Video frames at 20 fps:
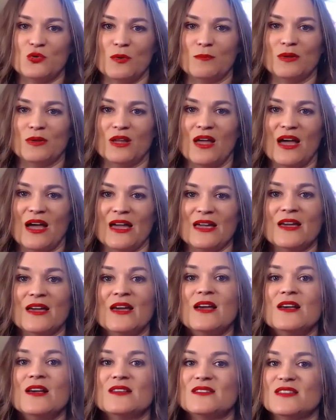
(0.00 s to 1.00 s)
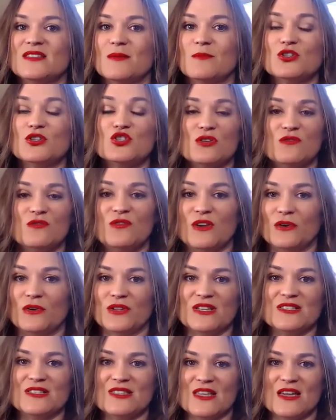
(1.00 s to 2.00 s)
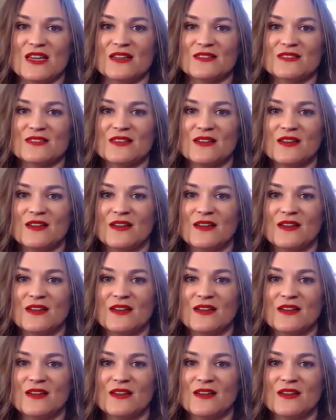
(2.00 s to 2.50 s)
imply someone should feel these things.